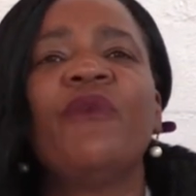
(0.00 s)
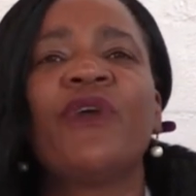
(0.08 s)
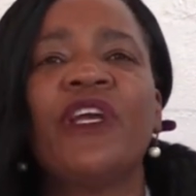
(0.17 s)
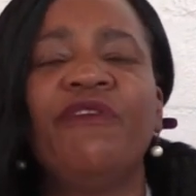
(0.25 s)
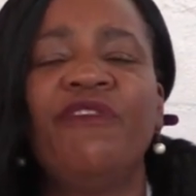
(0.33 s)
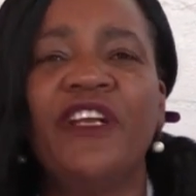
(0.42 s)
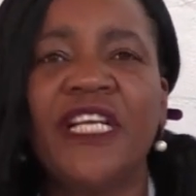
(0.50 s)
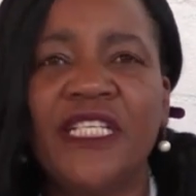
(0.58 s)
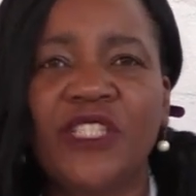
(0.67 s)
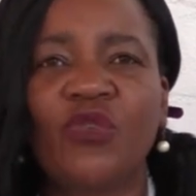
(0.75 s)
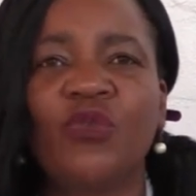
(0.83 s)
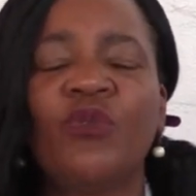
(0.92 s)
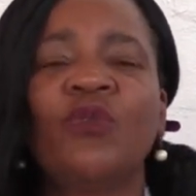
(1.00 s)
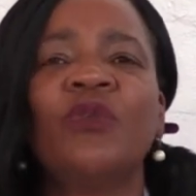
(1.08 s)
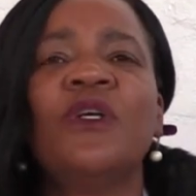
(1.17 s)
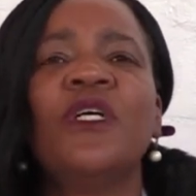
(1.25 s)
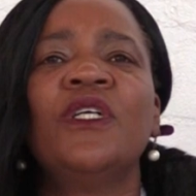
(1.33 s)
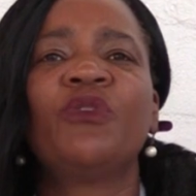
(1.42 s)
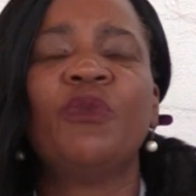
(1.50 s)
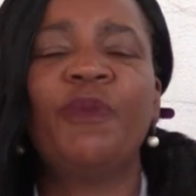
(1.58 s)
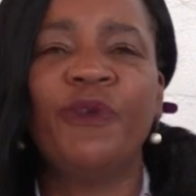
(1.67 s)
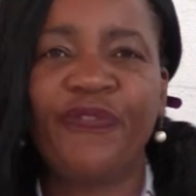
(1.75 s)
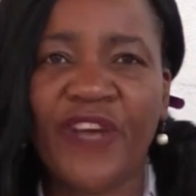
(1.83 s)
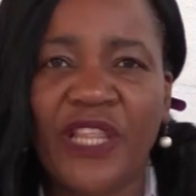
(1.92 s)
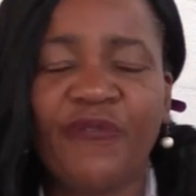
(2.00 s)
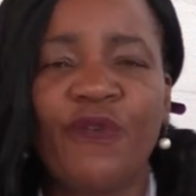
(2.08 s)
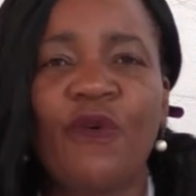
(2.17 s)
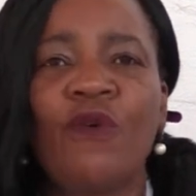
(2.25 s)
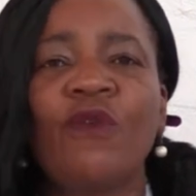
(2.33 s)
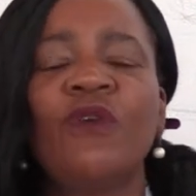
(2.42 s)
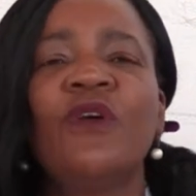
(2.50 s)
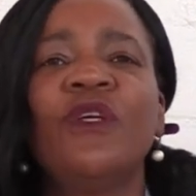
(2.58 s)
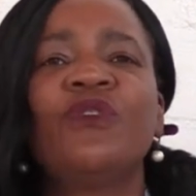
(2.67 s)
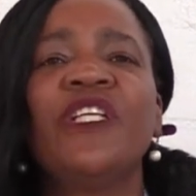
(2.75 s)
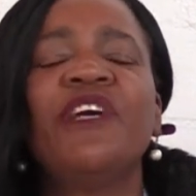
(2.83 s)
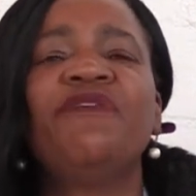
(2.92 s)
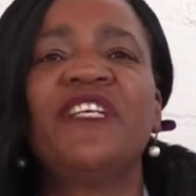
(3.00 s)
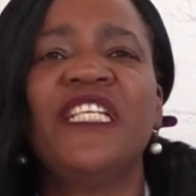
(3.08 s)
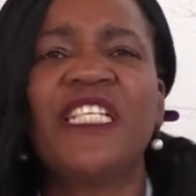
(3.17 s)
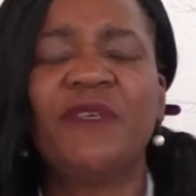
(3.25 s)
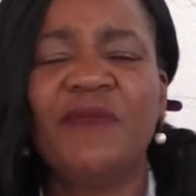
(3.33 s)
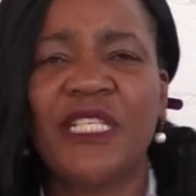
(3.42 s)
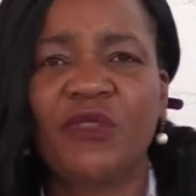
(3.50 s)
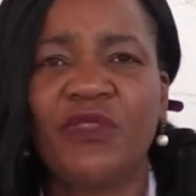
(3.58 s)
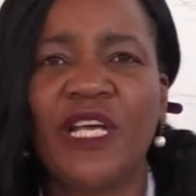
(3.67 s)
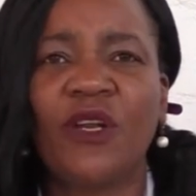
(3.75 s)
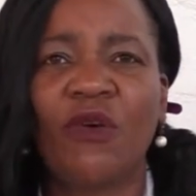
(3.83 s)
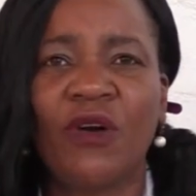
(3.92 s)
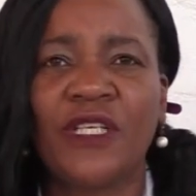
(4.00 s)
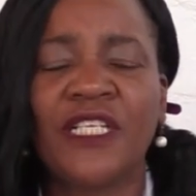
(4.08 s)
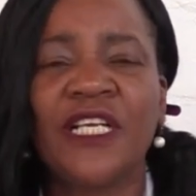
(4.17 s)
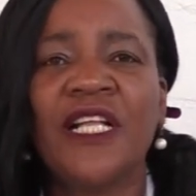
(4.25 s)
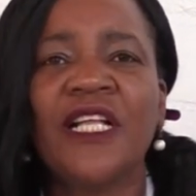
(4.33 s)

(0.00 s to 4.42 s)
We have learned to be faithful, to have intimacy with the Lord.